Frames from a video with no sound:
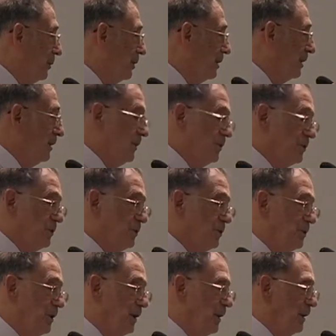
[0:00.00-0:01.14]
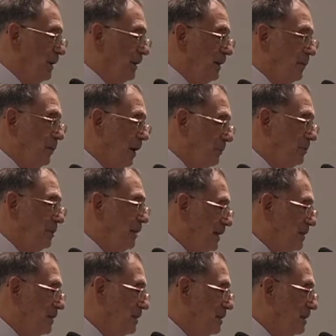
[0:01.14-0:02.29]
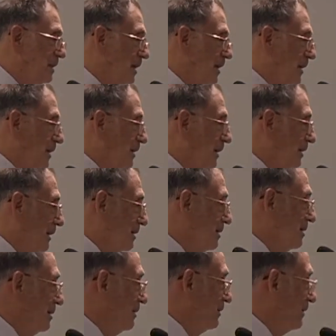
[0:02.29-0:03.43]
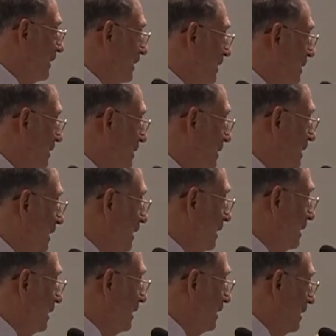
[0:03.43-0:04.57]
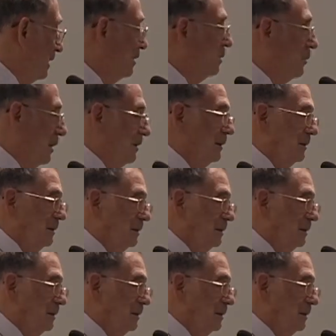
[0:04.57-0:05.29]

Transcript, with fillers: with an issue in one place that doesn't affect another one.